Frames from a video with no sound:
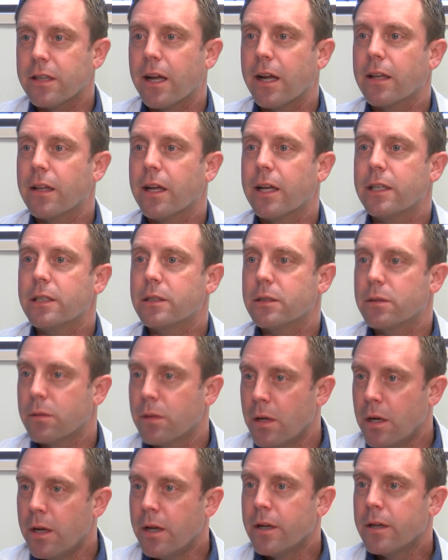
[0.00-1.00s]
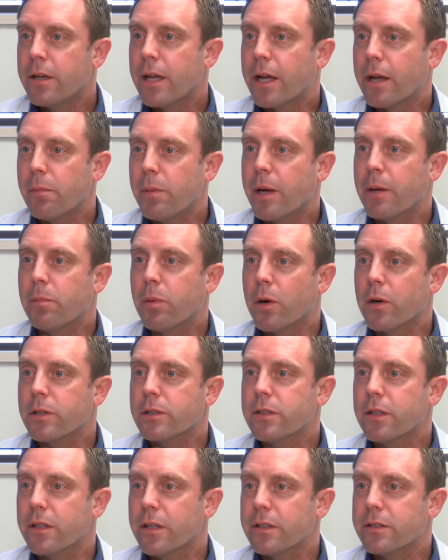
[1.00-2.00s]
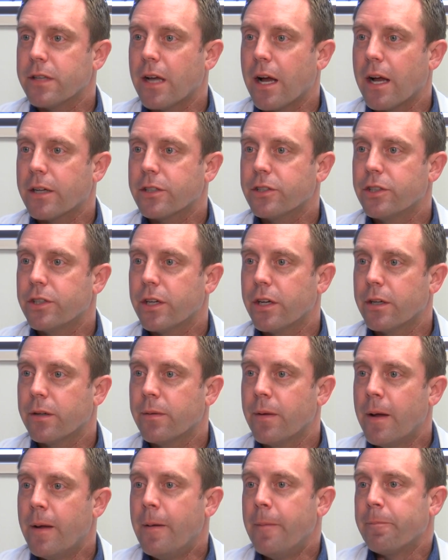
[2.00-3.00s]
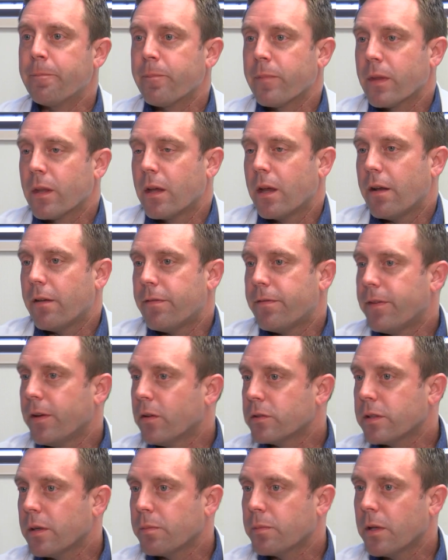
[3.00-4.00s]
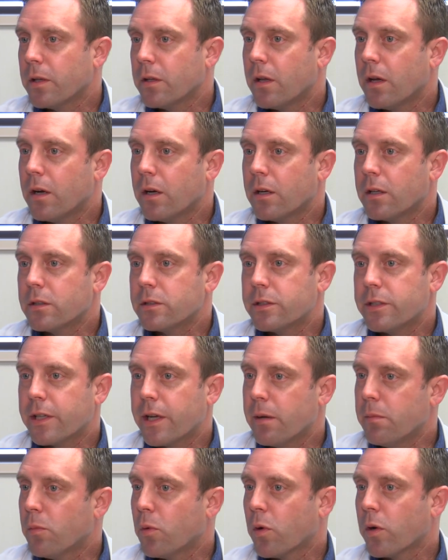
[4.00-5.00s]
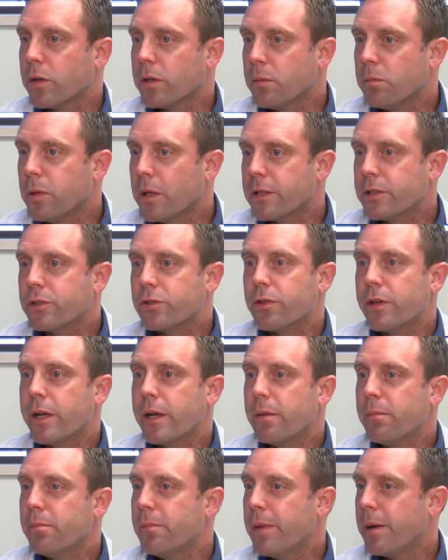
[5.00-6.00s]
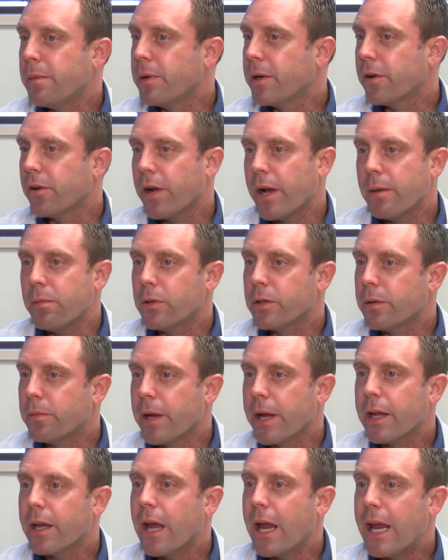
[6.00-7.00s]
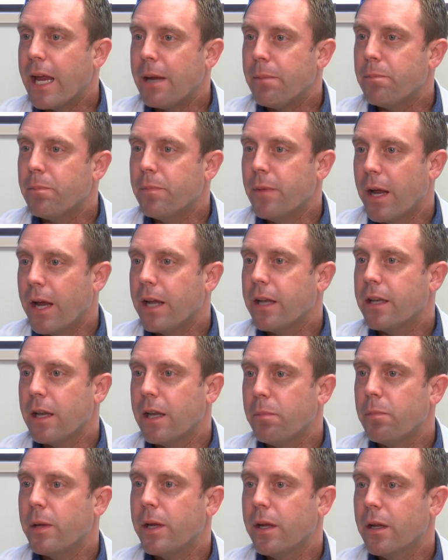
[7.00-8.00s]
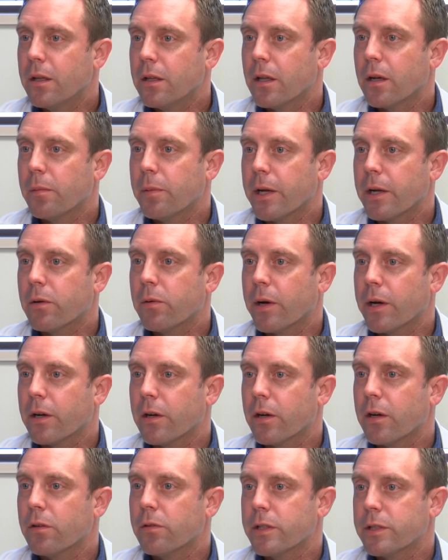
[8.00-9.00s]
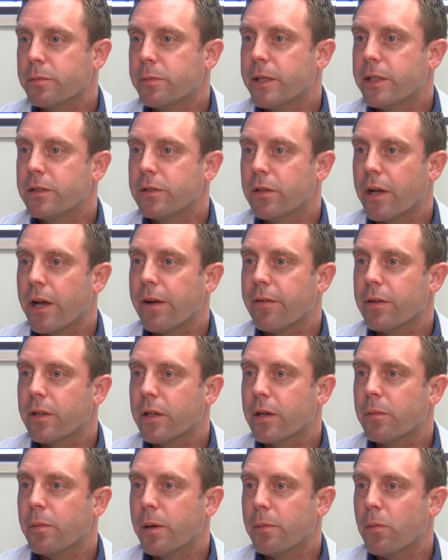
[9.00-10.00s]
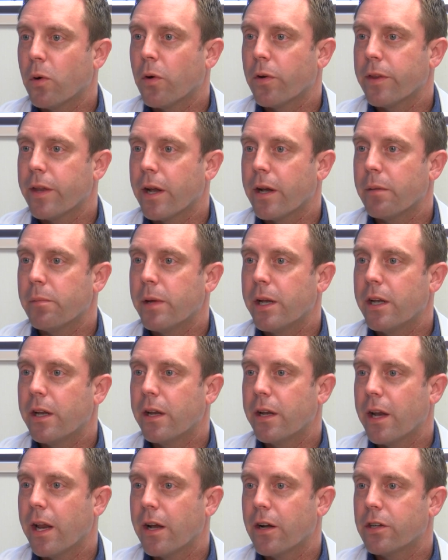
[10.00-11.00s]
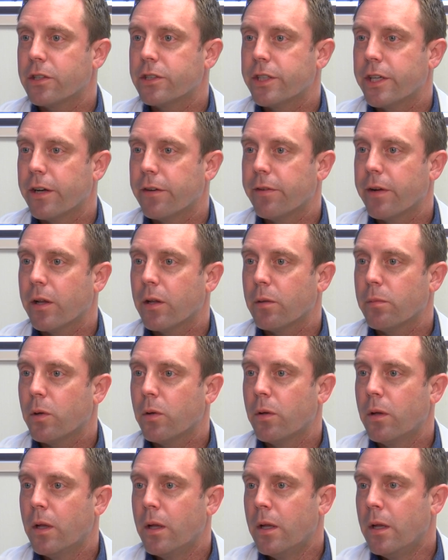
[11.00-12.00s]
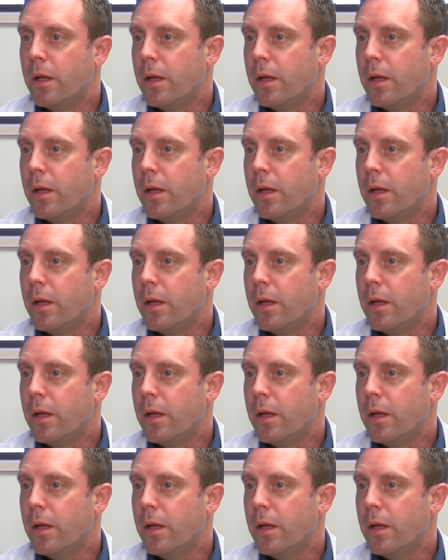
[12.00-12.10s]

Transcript: sidelines take a big burst of this oxygen, it fills up the lungs, you get more in the bloodstream, maybe you're able to make ATP a little bit quicker, which means you'll have a little bit more of that immediate energy available.